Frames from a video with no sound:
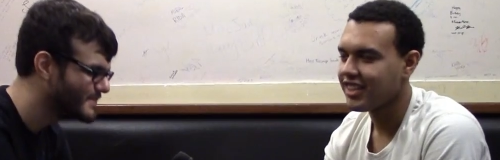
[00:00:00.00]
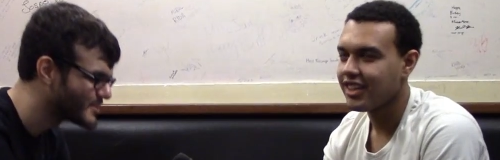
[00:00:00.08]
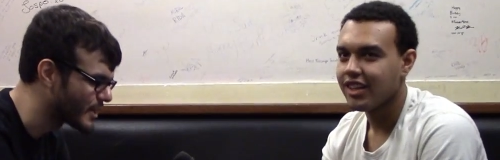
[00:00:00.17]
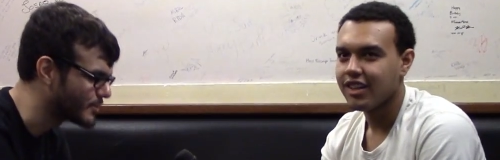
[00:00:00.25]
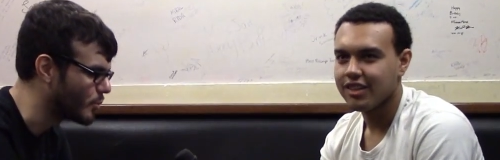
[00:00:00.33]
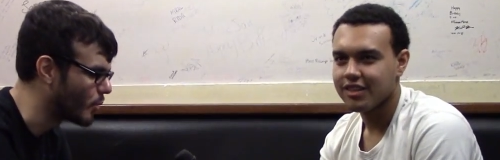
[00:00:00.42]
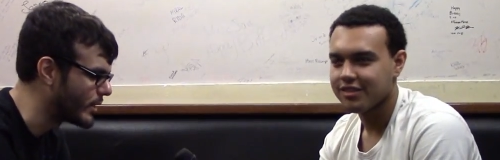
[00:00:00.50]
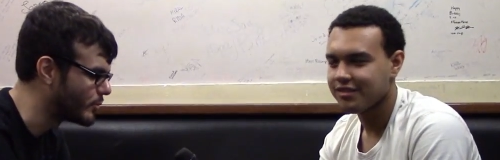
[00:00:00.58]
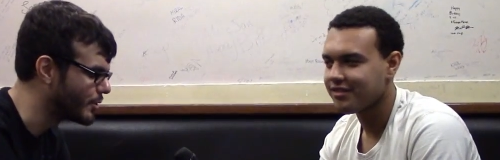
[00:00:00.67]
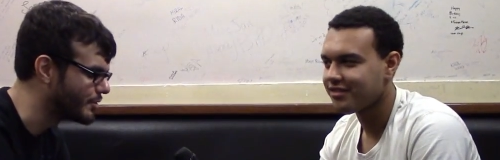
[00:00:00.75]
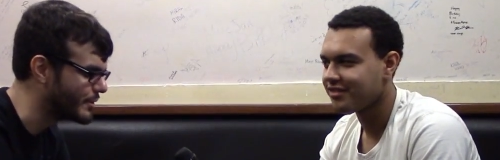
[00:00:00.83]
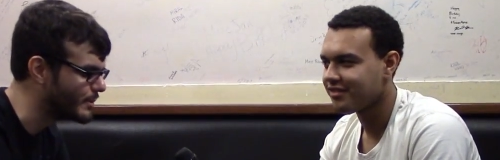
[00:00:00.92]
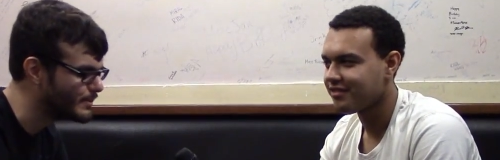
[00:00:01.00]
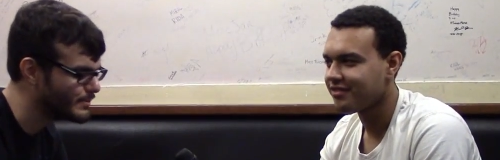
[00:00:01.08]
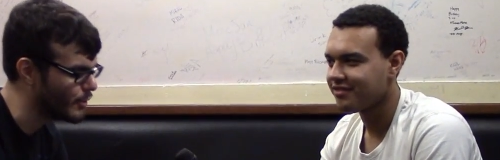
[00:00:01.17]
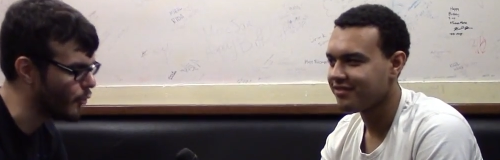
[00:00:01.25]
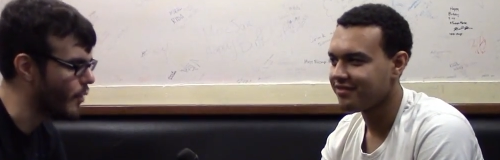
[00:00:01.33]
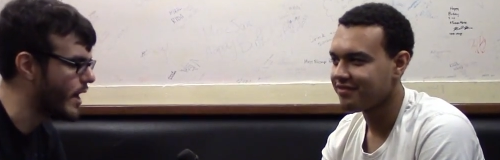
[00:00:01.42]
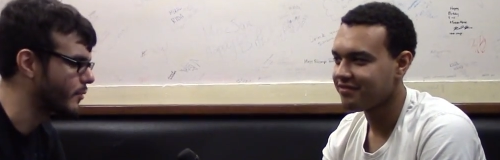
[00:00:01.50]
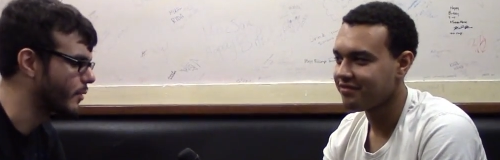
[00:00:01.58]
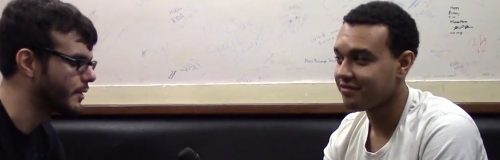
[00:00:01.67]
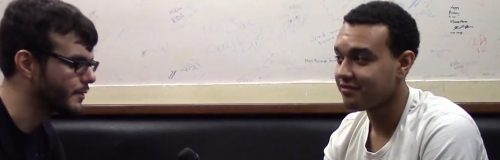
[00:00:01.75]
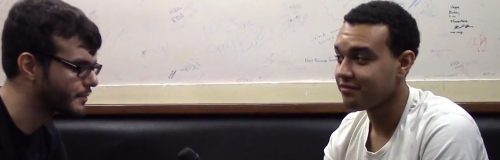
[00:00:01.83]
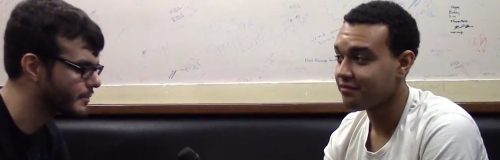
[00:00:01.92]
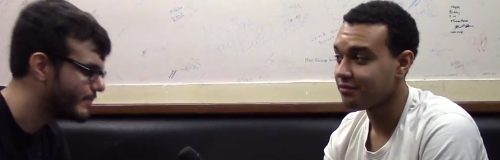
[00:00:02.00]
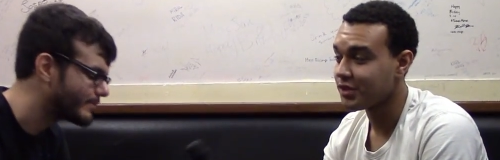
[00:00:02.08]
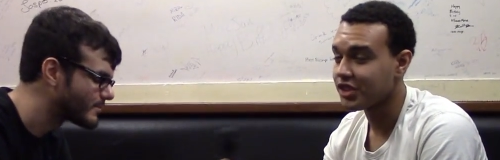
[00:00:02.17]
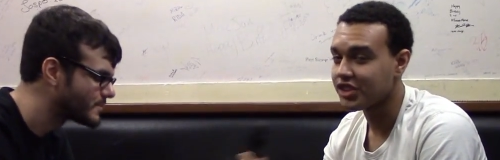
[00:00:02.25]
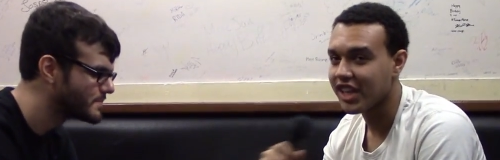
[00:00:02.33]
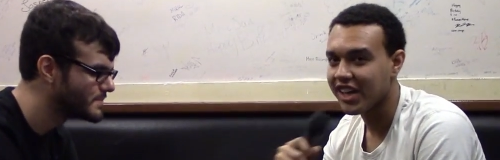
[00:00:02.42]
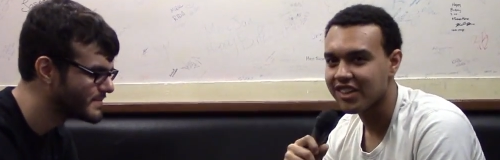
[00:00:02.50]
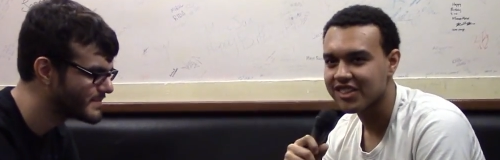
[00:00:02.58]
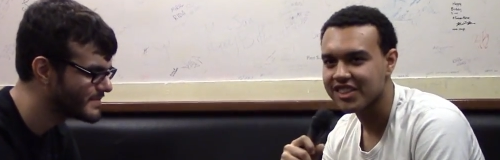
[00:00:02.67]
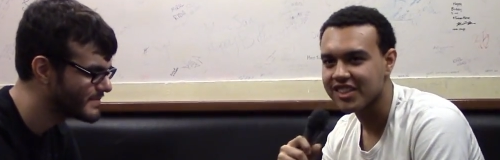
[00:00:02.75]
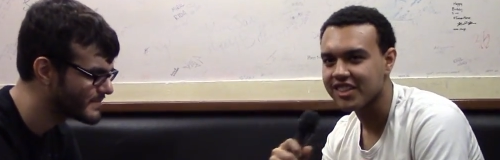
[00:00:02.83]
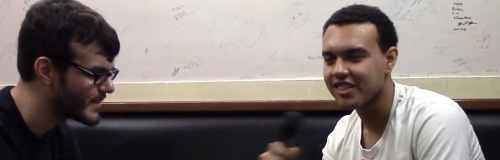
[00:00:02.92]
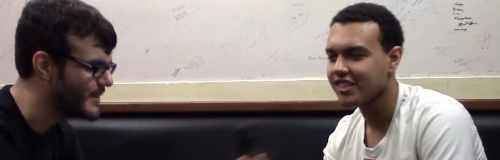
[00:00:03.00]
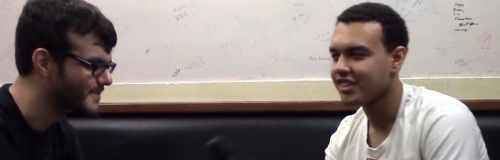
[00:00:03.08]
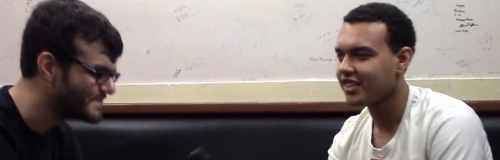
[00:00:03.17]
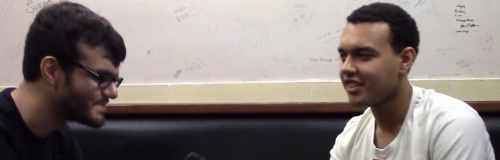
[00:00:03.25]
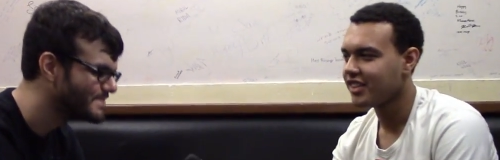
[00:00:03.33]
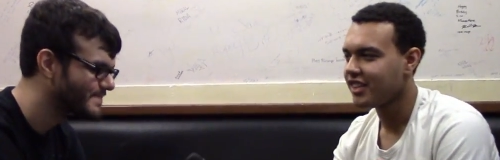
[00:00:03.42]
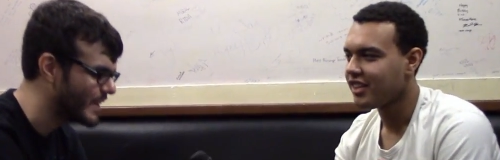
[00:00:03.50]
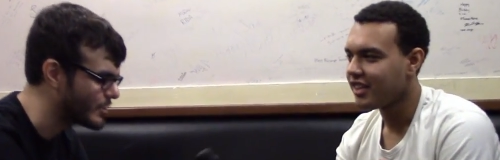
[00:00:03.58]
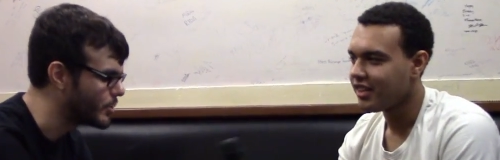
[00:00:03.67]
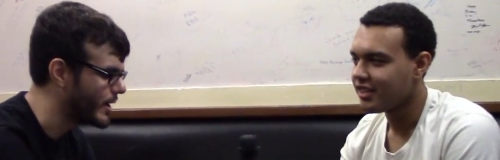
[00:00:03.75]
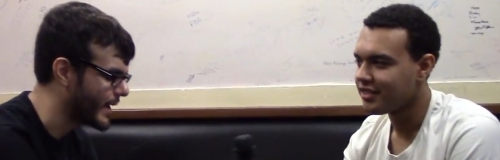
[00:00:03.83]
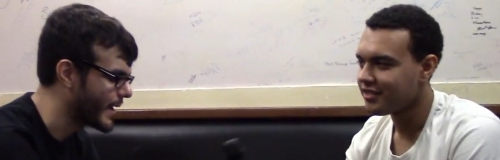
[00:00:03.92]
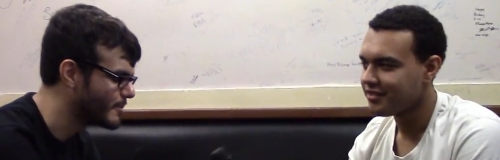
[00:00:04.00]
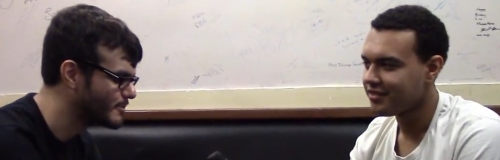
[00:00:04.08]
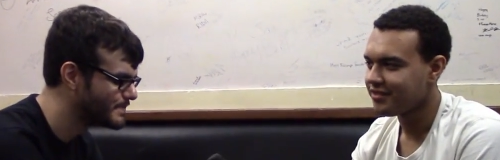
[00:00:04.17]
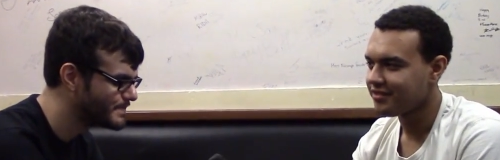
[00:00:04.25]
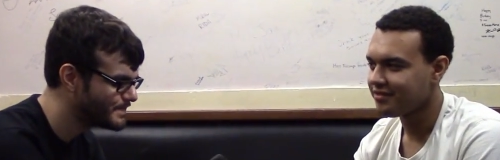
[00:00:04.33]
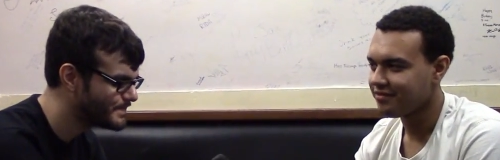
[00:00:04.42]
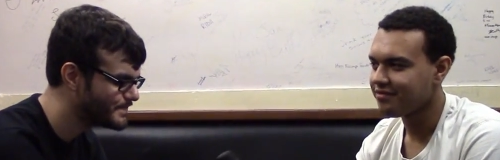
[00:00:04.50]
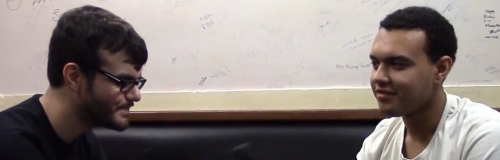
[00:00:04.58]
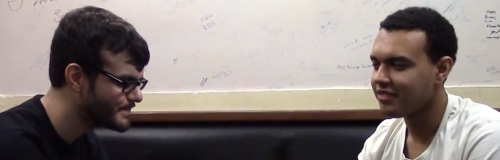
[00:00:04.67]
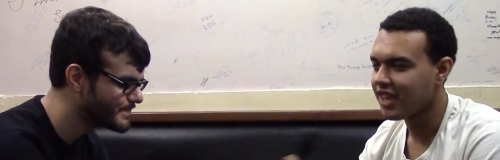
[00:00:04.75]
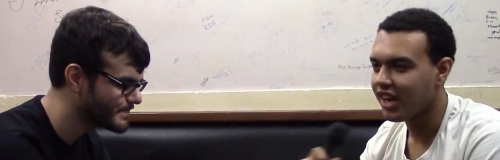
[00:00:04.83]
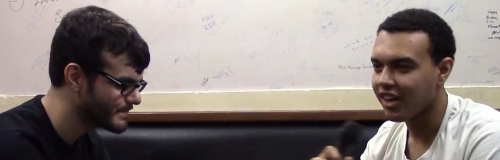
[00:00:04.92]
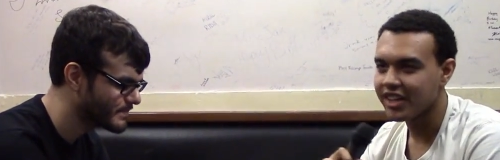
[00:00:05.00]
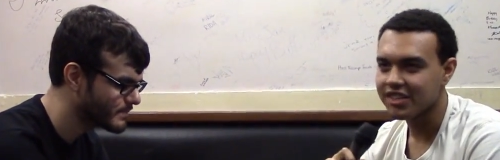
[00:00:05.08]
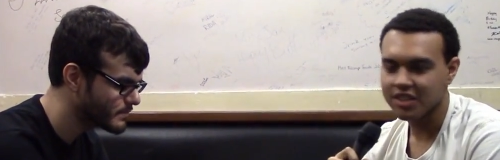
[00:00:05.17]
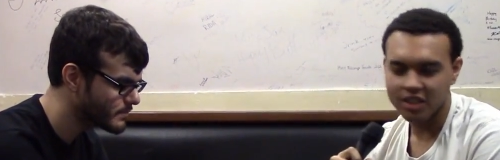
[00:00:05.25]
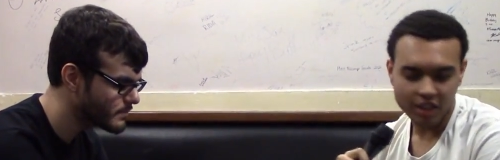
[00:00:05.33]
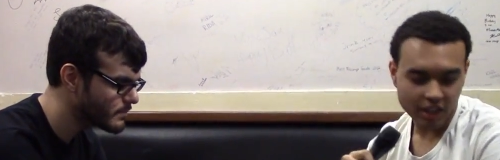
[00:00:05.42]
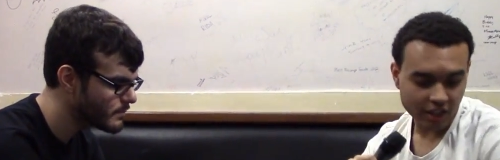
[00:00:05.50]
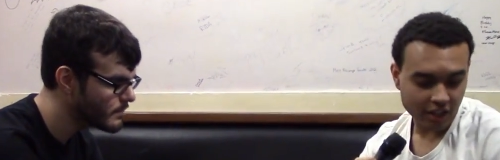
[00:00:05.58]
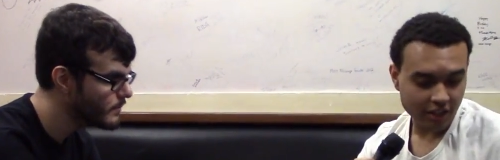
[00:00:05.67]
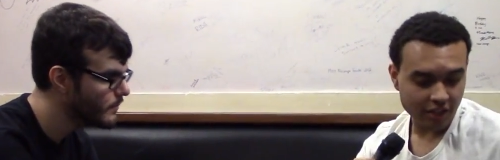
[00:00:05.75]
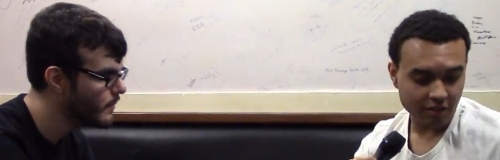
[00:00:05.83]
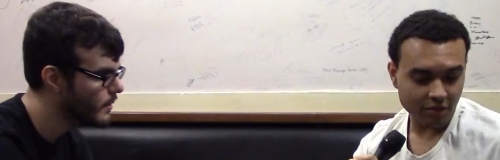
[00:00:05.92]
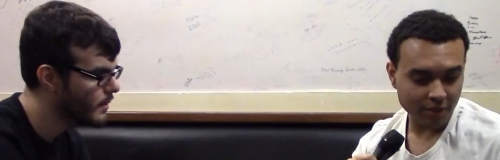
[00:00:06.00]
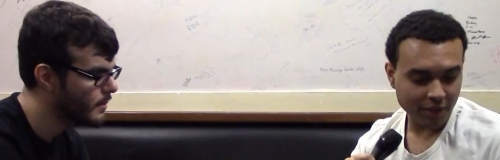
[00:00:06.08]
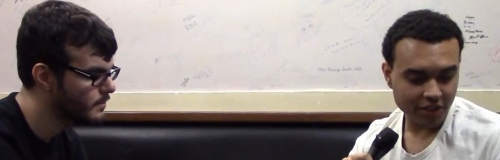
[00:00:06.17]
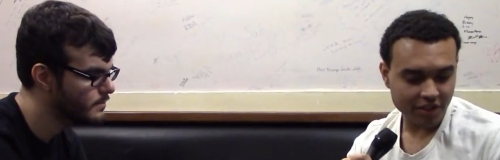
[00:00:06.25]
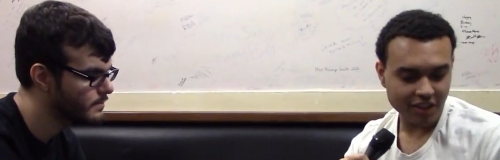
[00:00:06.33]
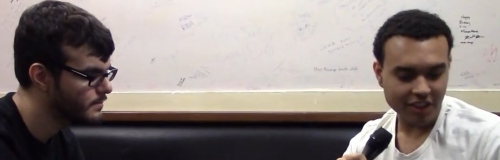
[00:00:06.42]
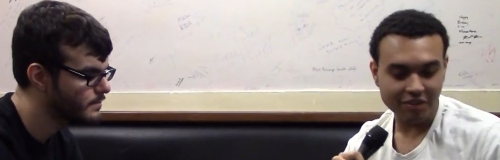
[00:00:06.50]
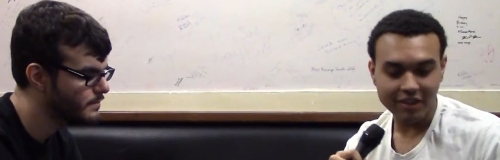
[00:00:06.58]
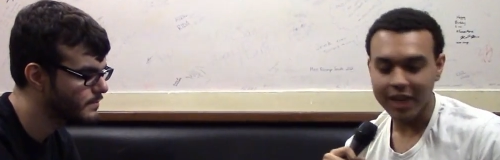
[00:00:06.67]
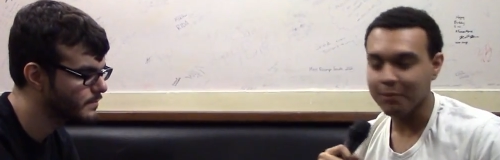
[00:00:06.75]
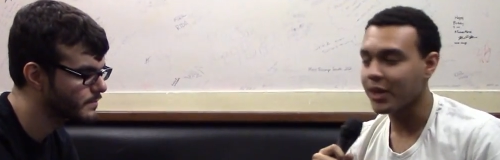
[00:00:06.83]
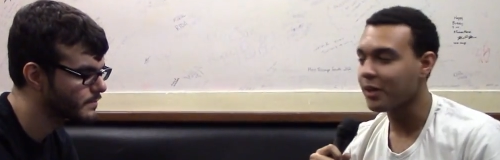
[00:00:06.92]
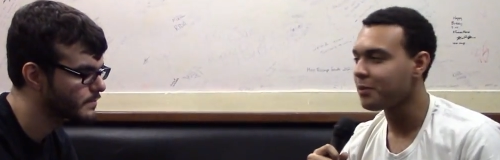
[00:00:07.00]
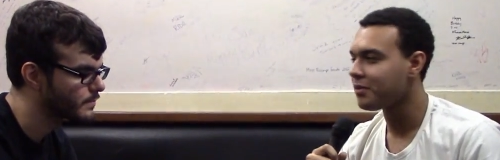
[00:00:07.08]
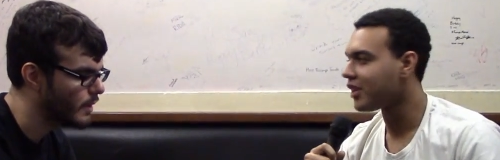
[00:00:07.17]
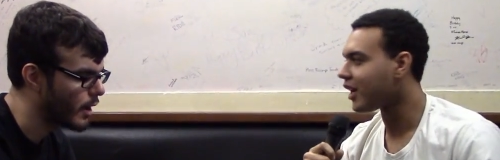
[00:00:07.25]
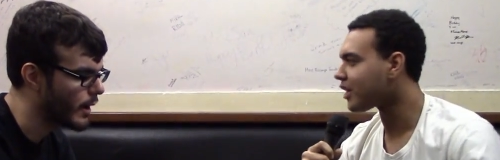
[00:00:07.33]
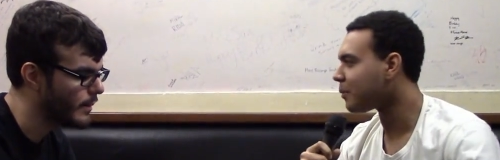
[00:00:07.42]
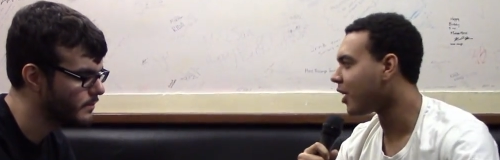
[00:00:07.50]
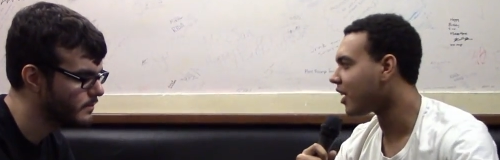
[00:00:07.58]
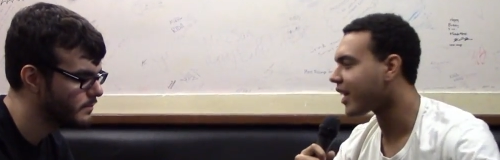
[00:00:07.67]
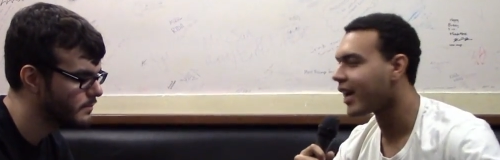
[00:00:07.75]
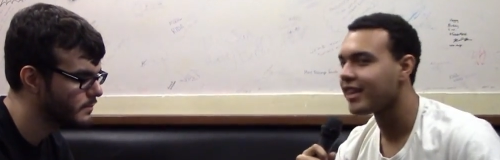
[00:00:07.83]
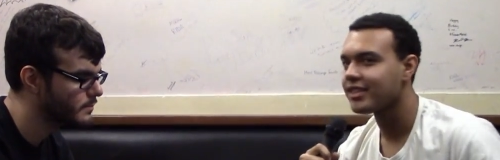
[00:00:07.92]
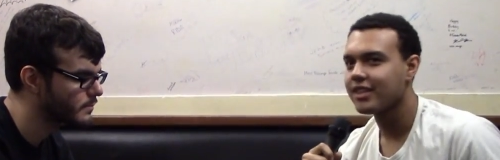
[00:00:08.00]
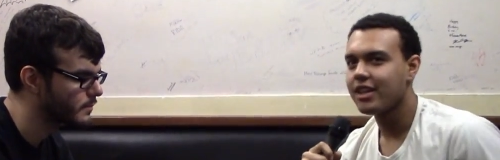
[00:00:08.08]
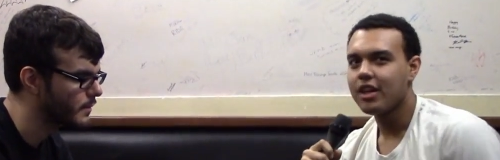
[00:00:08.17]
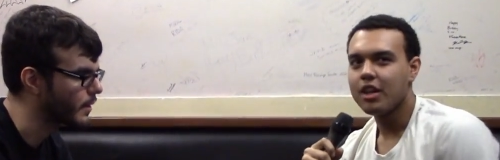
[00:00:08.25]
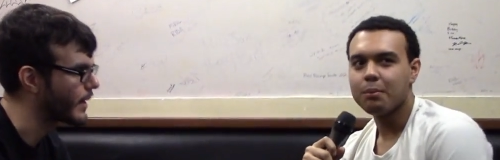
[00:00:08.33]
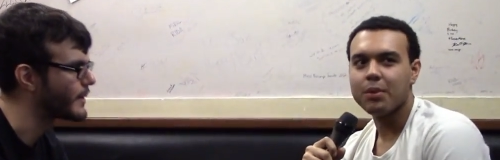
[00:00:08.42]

Speaker 1: shout out to Wade Wilson or Ryan Reynolds. Shout
Speaker 2: outs here. Yeah. I do what I can. All right, so uh, we're about to wrap up, not the podcast. Okay.